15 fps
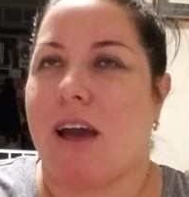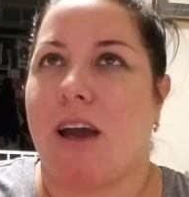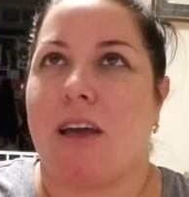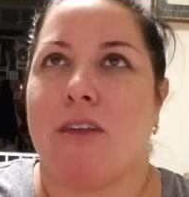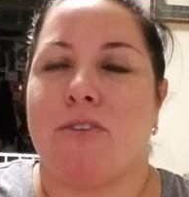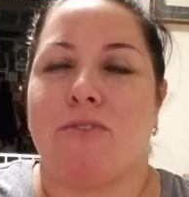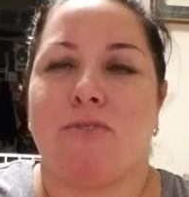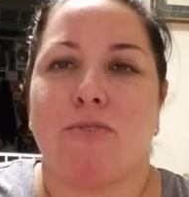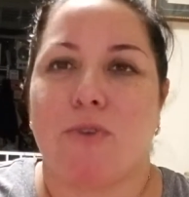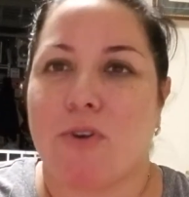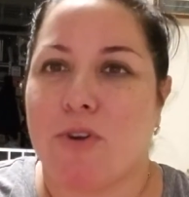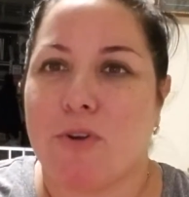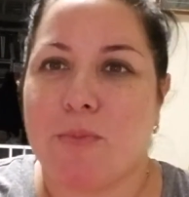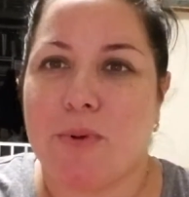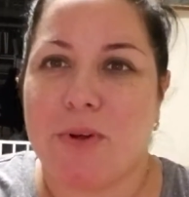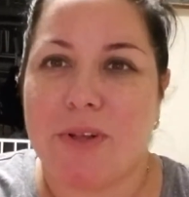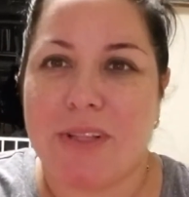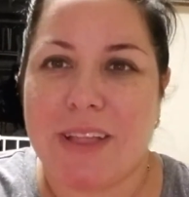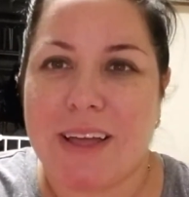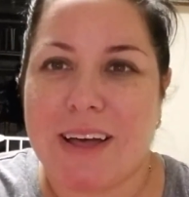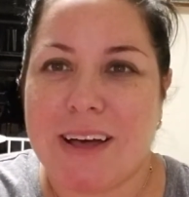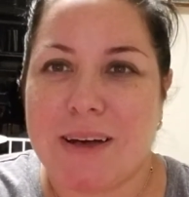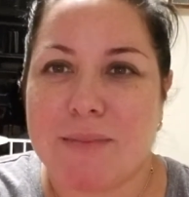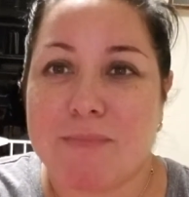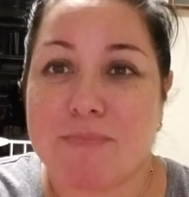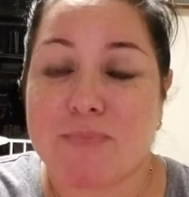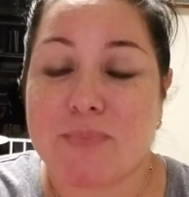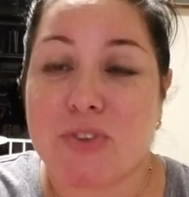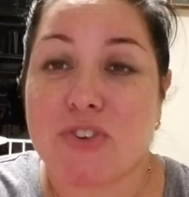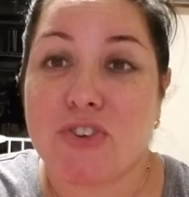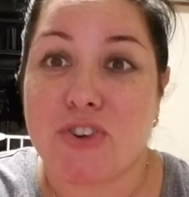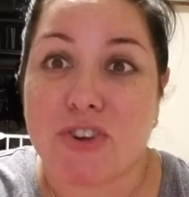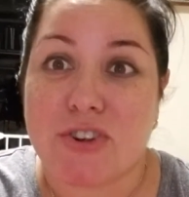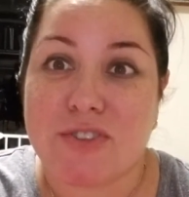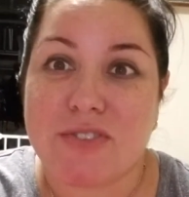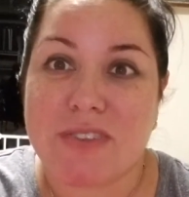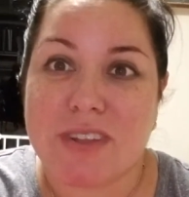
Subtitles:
adorable shirts,